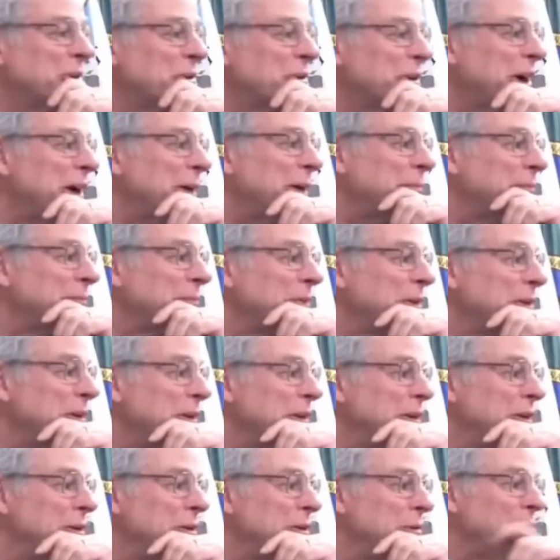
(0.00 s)
Okay,
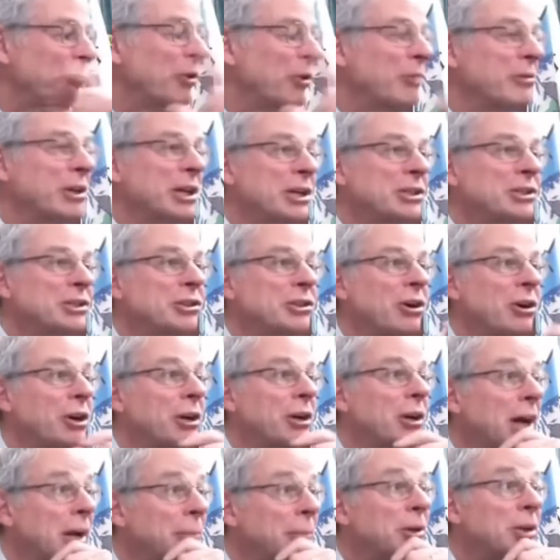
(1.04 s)
before we get
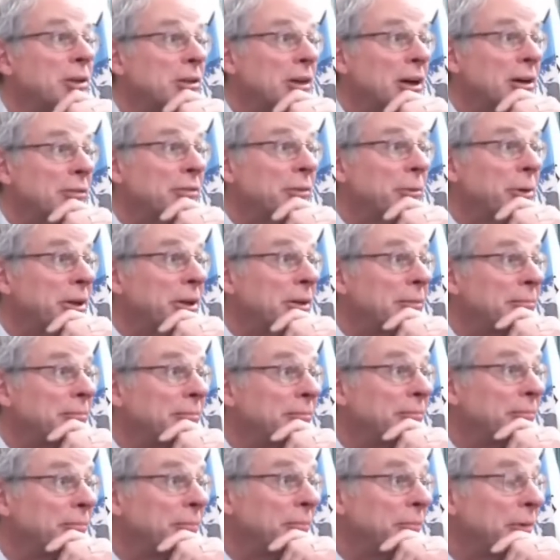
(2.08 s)
started, I'm going to talk for a minute.
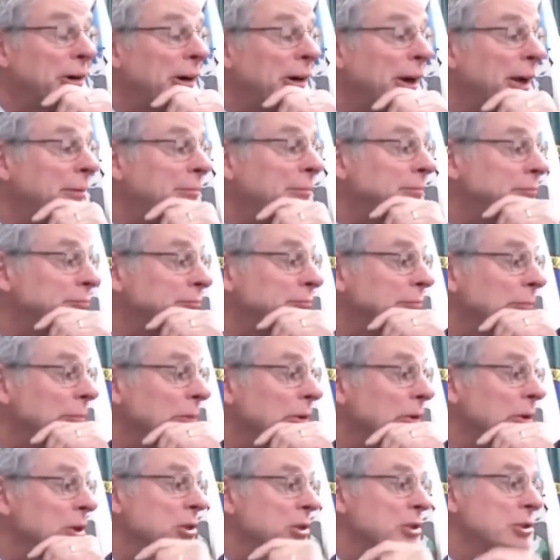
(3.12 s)
All right. Absolutely.
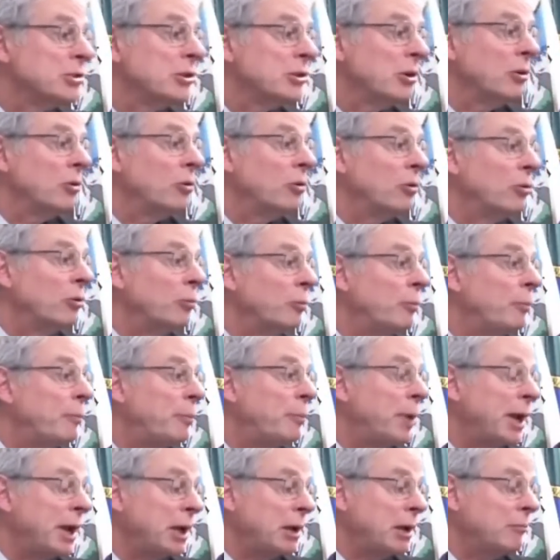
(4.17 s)
So
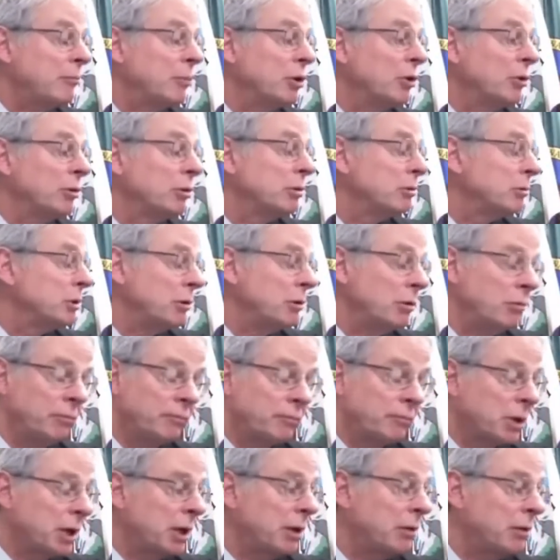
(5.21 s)
Peyton Milton, you
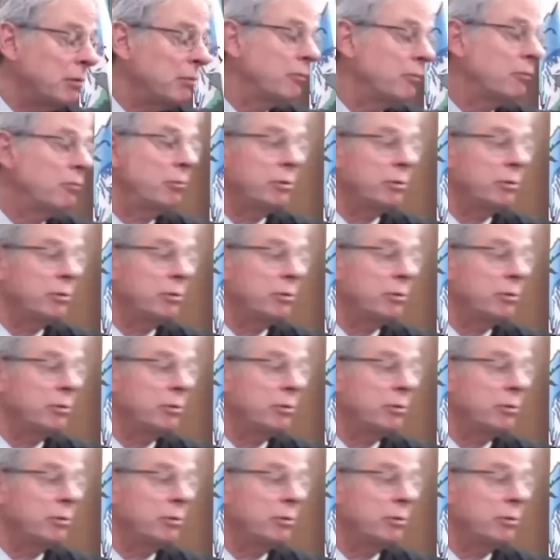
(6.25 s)
kind of